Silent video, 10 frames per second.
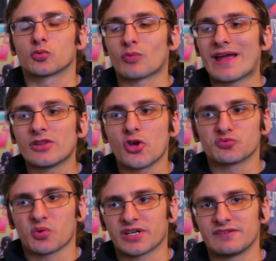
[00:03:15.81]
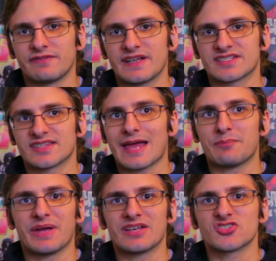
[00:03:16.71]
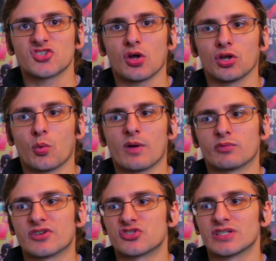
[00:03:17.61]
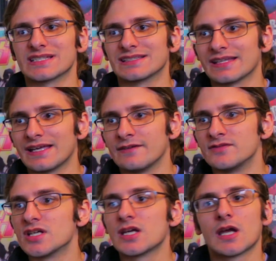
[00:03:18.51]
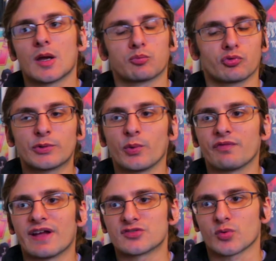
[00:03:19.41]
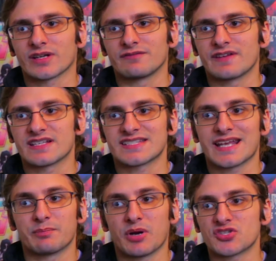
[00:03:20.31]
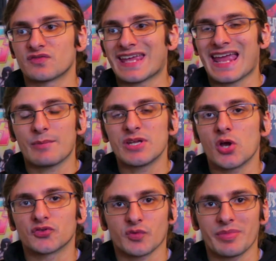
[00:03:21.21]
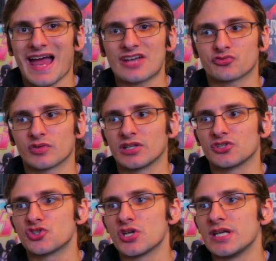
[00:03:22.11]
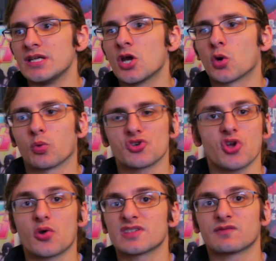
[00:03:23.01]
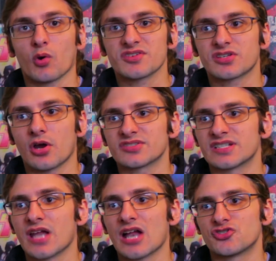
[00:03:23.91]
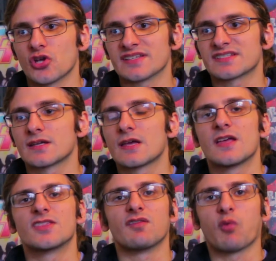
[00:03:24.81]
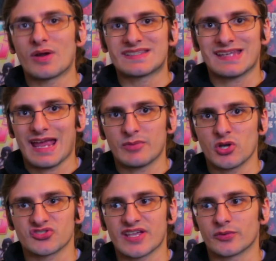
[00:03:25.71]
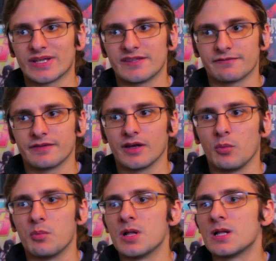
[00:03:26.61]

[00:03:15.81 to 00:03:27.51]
Reylos were convinced that Ben Solo originally lived. Prequel fans were convinced that a bunch of cameos from that trilogy were shown as Force Ghost and not just the voice cameos that are in the film.